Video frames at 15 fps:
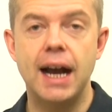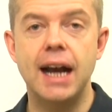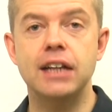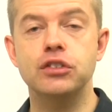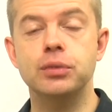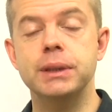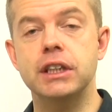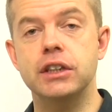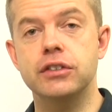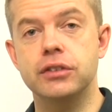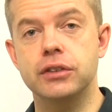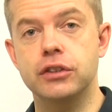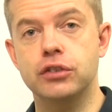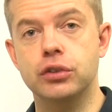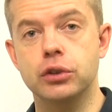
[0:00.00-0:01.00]
As we go
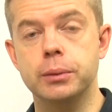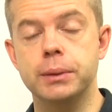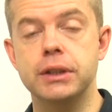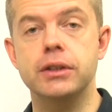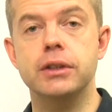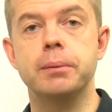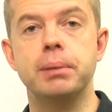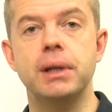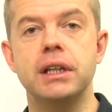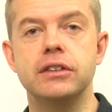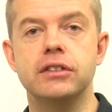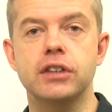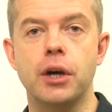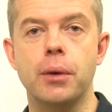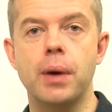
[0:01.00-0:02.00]
through the tournament, the
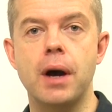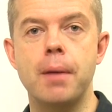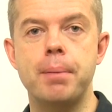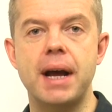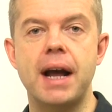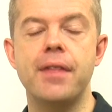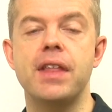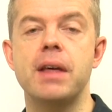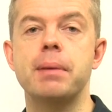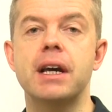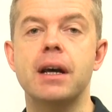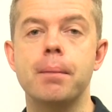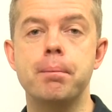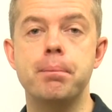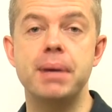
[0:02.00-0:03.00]
blinds go up and they
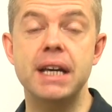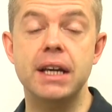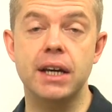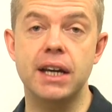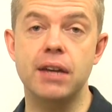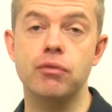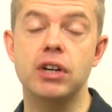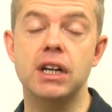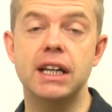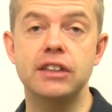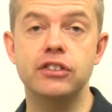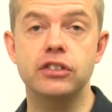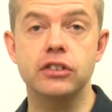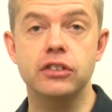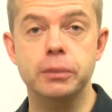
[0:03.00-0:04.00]
become bigger in
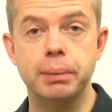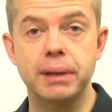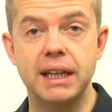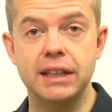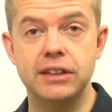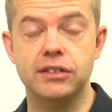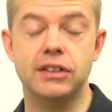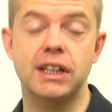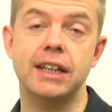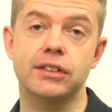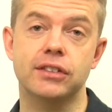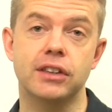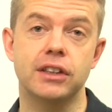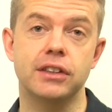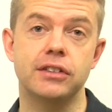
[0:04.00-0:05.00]
relation to players'
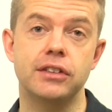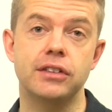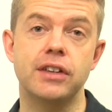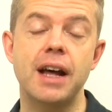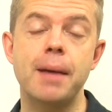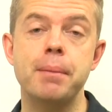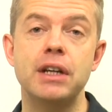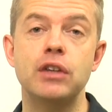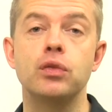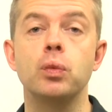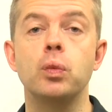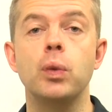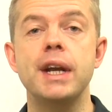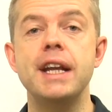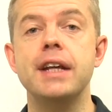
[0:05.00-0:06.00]
stack sizes. That means
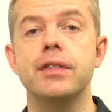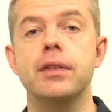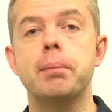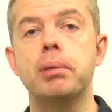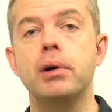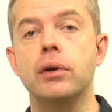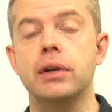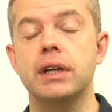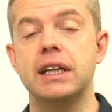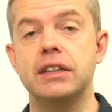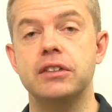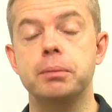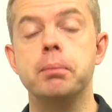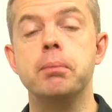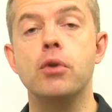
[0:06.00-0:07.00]
winning the pot
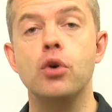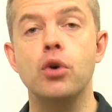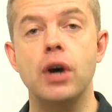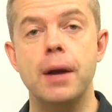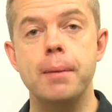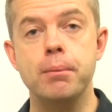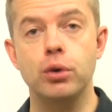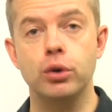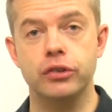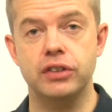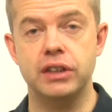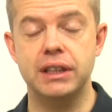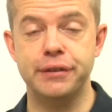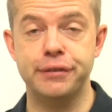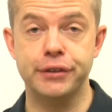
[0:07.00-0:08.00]
is more and more
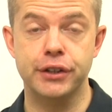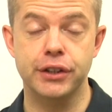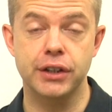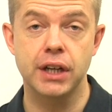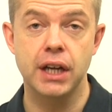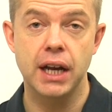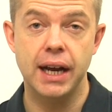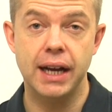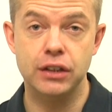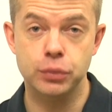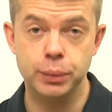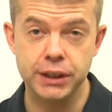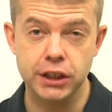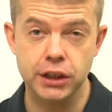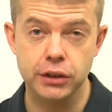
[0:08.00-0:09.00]
significant
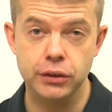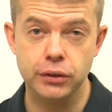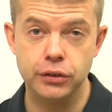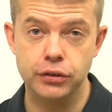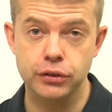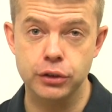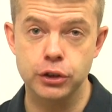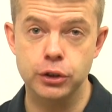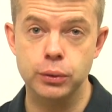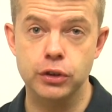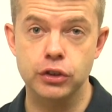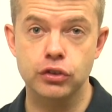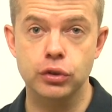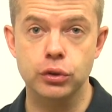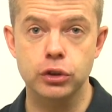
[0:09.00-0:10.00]
as we go through
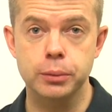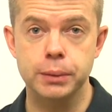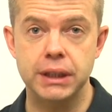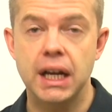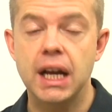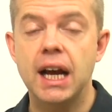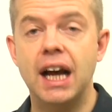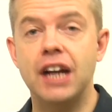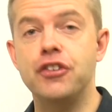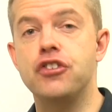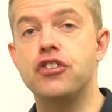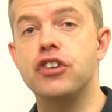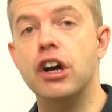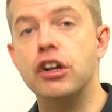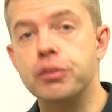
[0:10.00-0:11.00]
the tournament. And
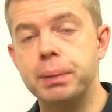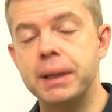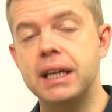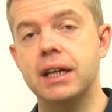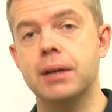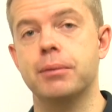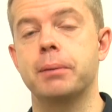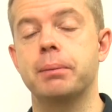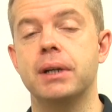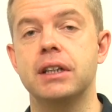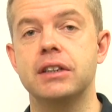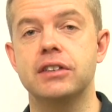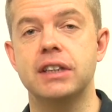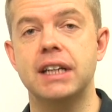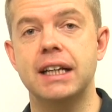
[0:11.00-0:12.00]
just picking up the
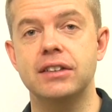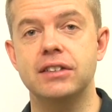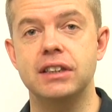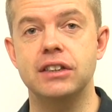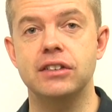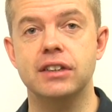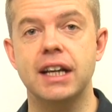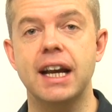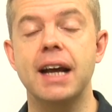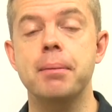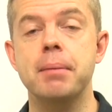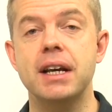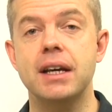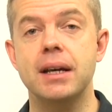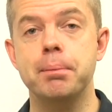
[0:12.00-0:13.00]
blinds and antes
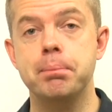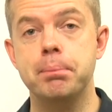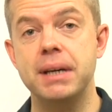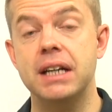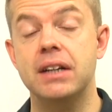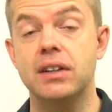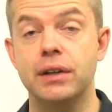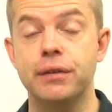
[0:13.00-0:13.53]
can make a big